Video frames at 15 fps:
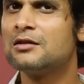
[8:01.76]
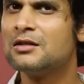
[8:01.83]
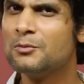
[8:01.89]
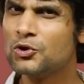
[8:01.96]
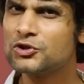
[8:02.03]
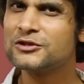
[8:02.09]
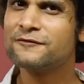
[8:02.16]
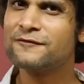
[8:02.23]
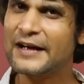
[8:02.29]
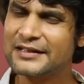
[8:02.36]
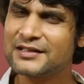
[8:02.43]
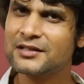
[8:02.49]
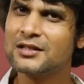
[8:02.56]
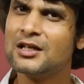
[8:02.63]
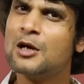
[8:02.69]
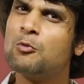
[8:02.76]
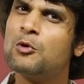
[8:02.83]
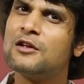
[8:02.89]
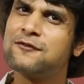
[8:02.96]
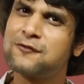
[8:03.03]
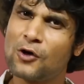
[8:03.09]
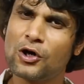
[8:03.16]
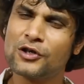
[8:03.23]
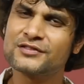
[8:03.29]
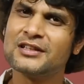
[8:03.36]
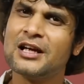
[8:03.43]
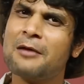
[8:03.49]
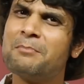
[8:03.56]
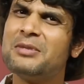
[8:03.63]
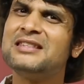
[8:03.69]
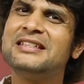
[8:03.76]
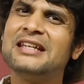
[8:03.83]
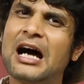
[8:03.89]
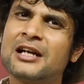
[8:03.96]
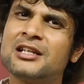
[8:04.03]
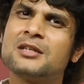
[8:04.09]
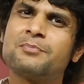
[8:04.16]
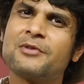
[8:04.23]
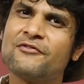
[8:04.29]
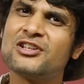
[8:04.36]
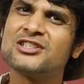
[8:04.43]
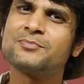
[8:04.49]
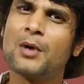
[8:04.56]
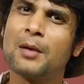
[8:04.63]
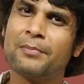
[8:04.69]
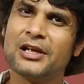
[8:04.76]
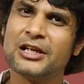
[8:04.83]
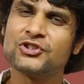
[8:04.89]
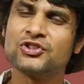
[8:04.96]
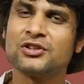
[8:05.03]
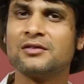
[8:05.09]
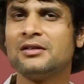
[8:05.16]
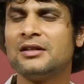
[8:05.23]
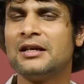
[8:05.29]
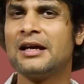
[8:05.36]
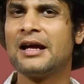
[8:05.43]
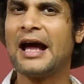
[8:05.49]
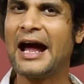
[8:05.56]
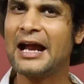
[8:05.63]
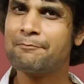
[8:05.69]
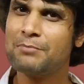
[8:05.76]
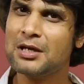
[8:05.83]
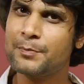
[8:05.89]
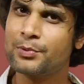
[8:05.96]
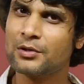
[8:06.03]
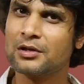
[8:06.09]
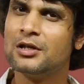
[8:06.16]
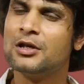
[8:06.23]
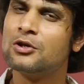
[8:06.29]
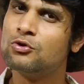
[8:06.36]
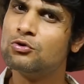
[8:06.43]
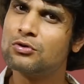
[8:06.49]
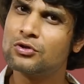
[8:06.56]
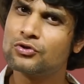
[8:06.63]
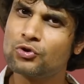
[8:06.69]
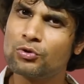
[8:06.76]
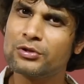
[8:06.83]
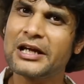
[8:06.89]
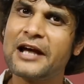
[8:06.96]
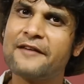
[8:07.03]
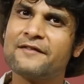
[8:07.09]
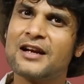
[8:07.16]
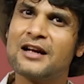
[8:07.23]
The most affected will, of course, be the underprivileged population and people who don't have